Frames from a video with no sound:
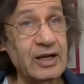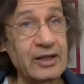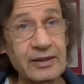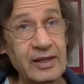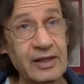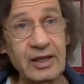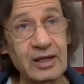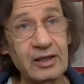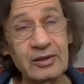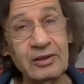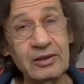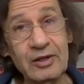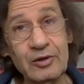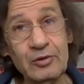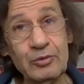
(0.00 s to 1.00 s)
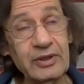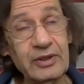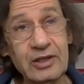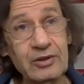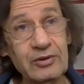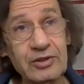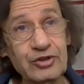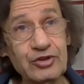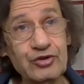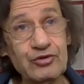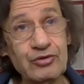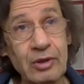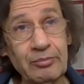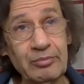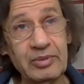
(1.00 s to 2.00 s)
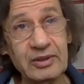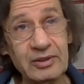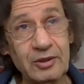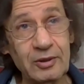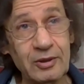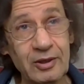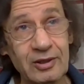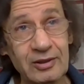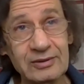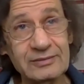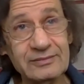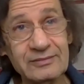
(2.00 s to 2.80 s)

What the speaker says: And then we hear this trumpet call.